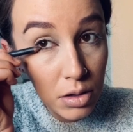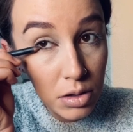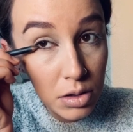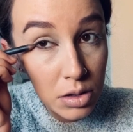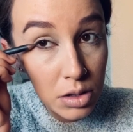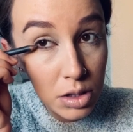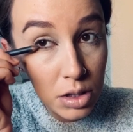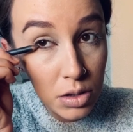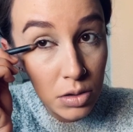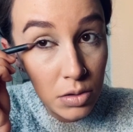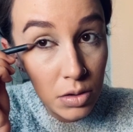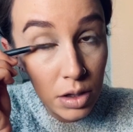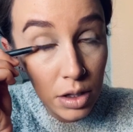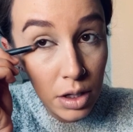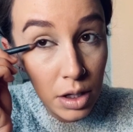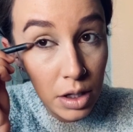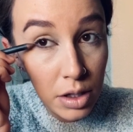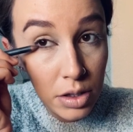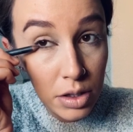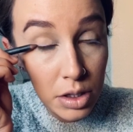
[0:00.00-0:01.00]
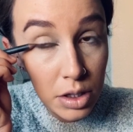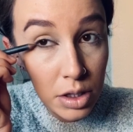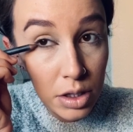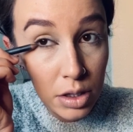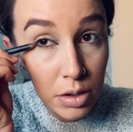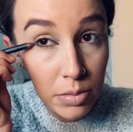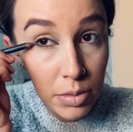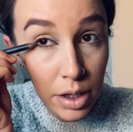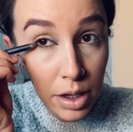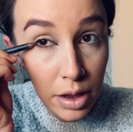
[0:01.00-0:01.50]
do the under
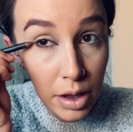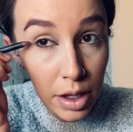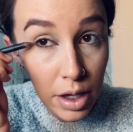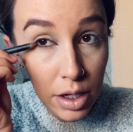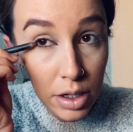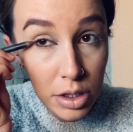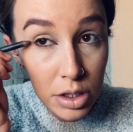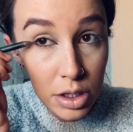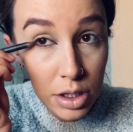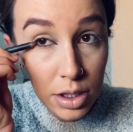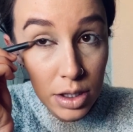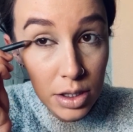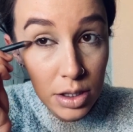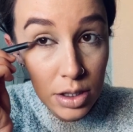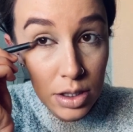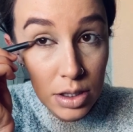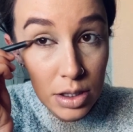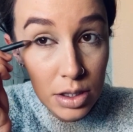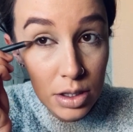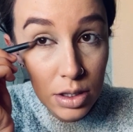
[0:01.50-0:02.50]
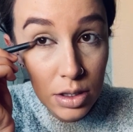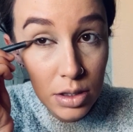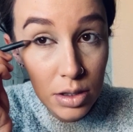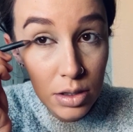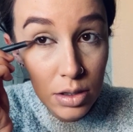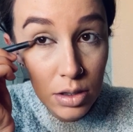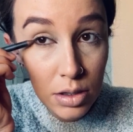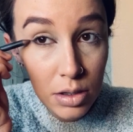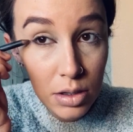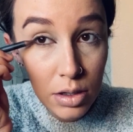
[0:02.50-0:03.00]
of my lashes,
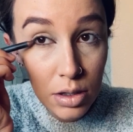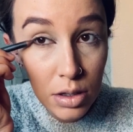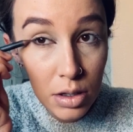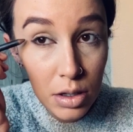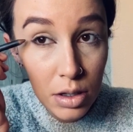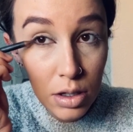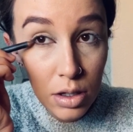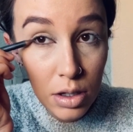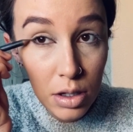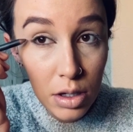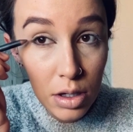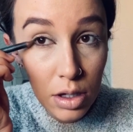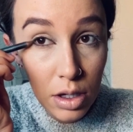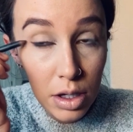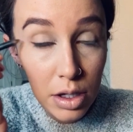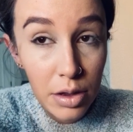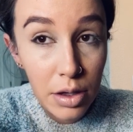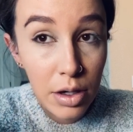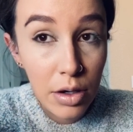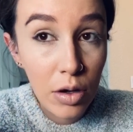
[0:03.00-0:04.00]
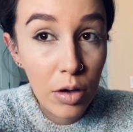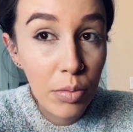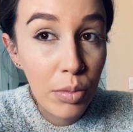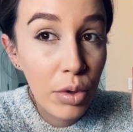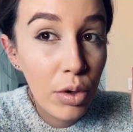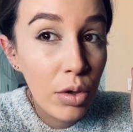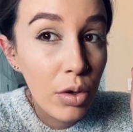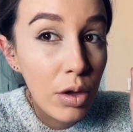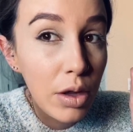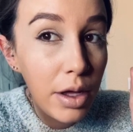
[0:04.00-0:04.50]
and then I'll
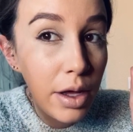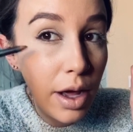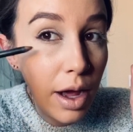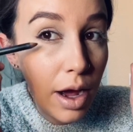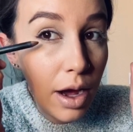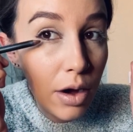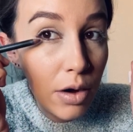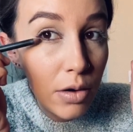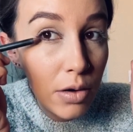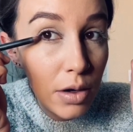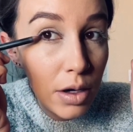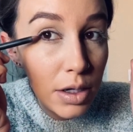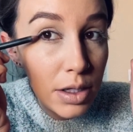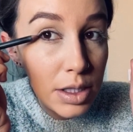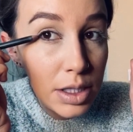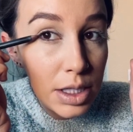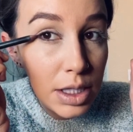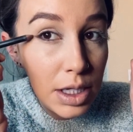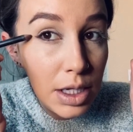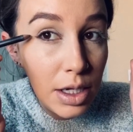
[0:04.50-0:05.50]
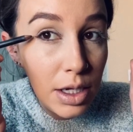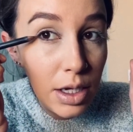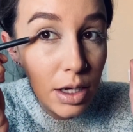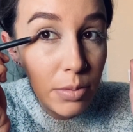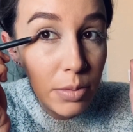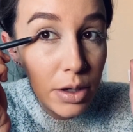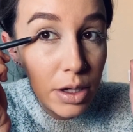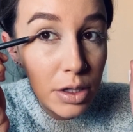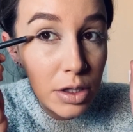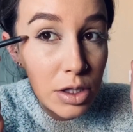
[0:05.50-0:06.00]
pull it out a teeny
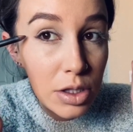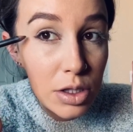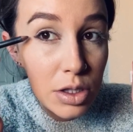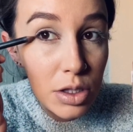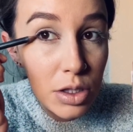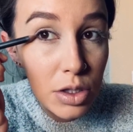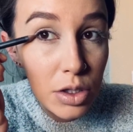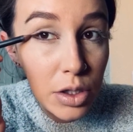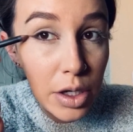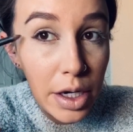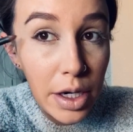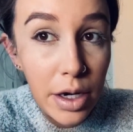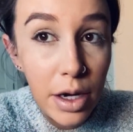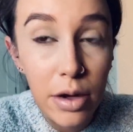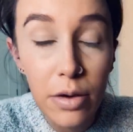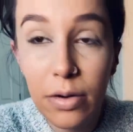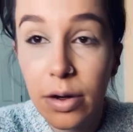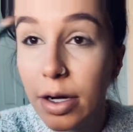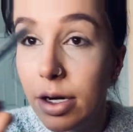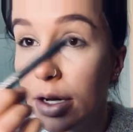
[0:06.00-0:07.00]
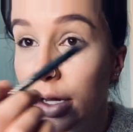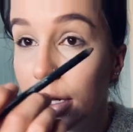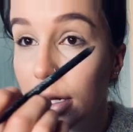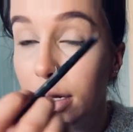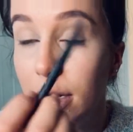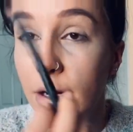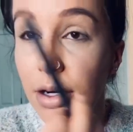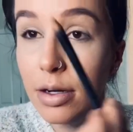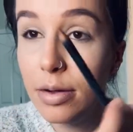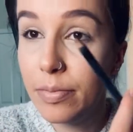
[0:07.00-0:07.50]
bit, just straight out right here,